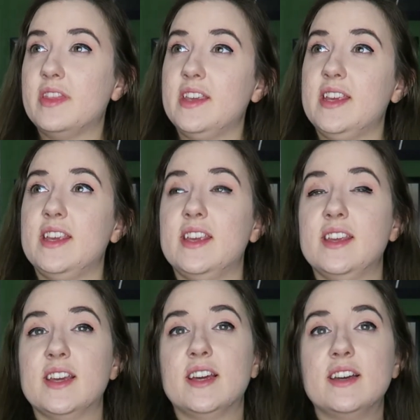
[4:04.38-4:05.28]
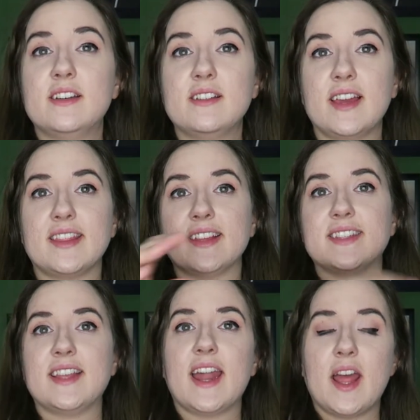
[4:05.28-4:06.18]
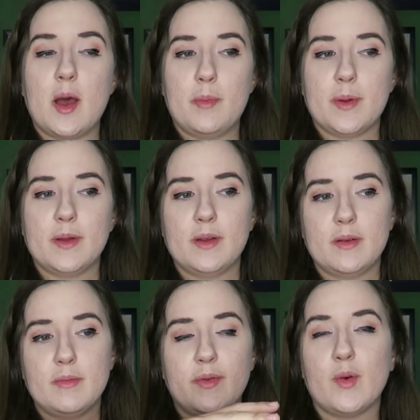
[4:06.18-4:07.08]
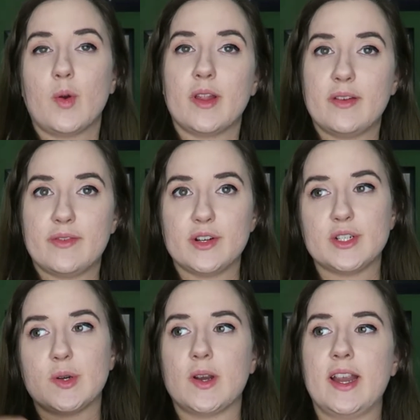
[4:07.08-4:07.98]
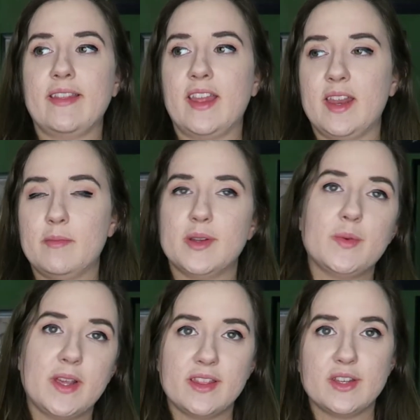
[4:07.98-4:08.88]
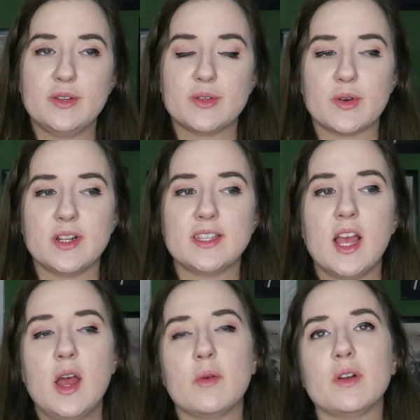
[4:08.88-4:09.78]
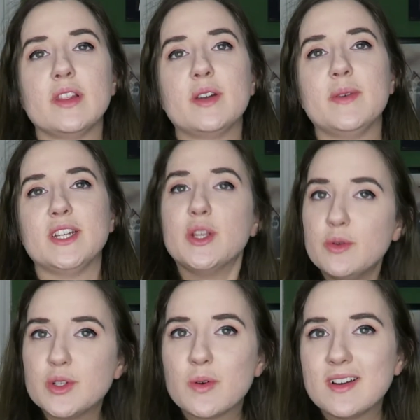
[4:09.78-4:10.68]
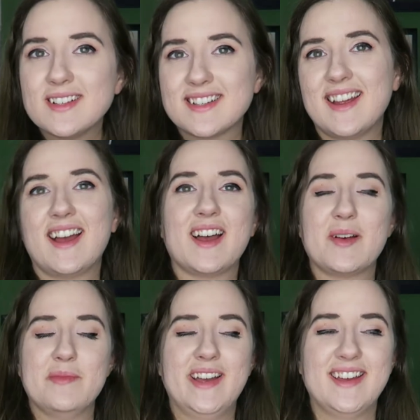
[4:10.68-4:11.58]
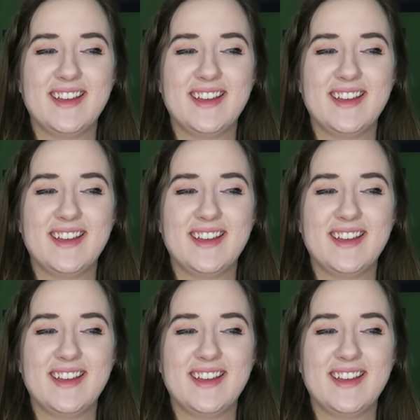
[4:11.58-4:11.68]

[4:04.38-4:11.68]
the like the setup before the first short and then in between the two shorts were a little bit too short. Um,